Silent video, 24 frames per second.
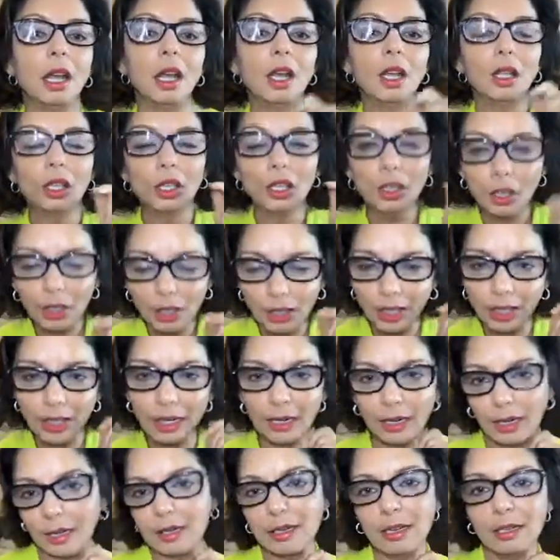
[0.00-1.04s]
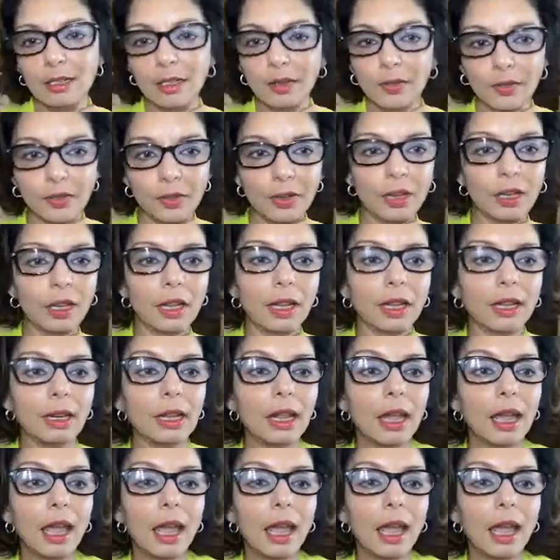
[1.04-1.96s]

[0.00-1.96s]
look at it in a different light,